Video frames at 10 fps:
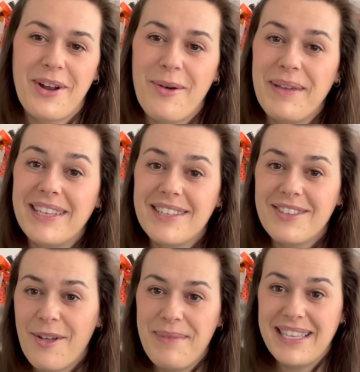all because it's
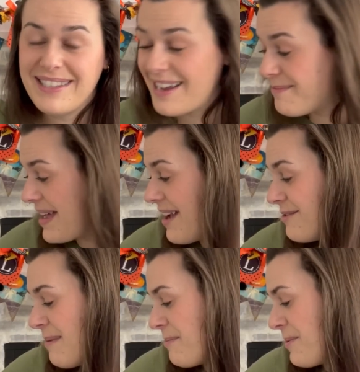all mixed up and I don't
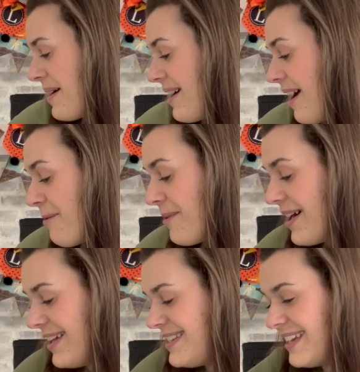remember where I got
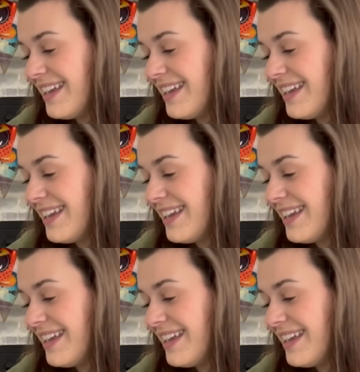what.